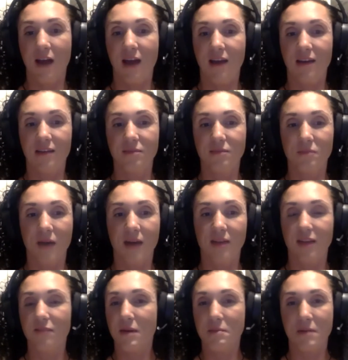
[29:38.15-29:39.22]
I
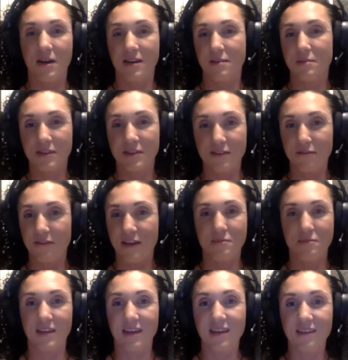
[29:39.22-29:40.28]
love my bodybuilding
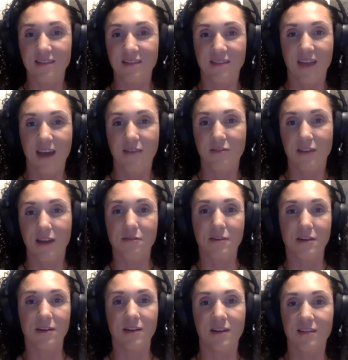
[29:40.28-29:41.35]
family. I've
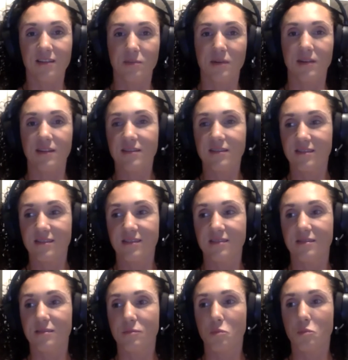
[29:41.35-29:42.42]
never experienced
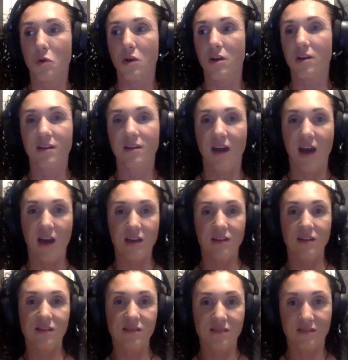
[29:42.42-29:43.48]
more
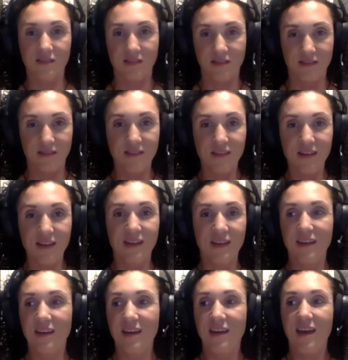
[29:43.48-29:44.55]
kindness and
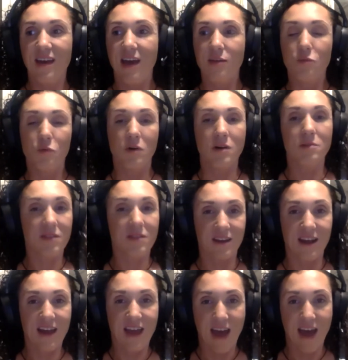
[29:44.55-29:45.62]
warmth than
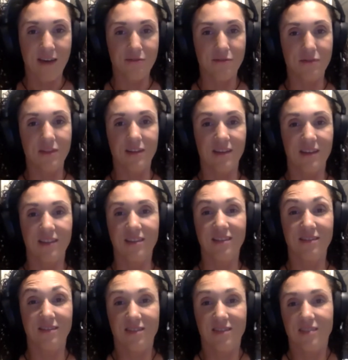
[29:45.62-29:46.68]
I have in
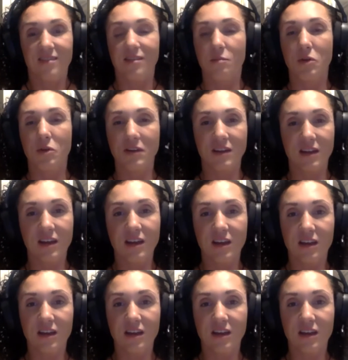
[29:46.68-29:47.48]
this community.